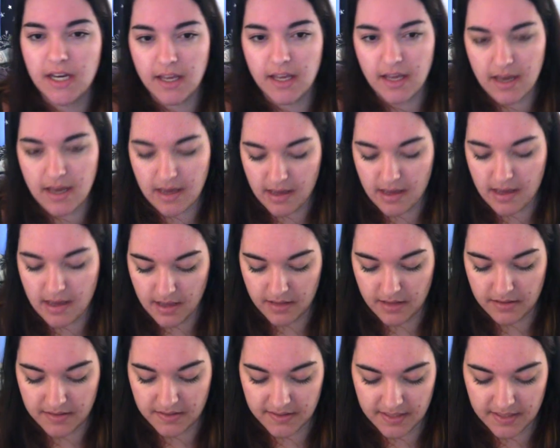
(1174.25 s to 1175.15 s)

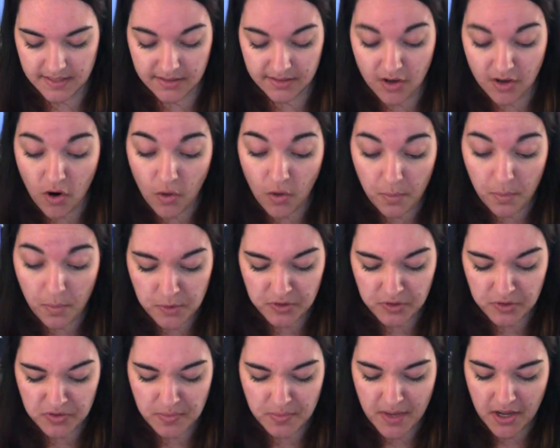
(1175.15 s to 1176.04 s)
It's
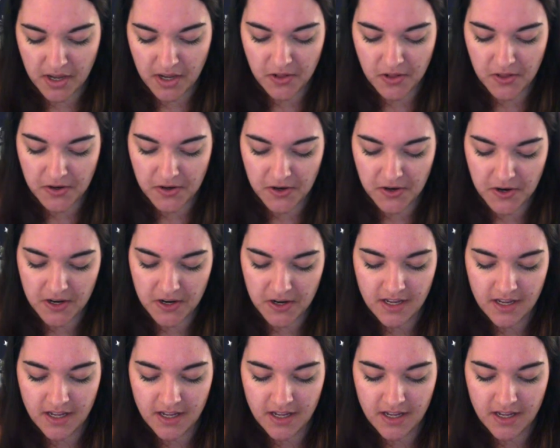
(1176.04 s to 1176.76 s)
almost my color.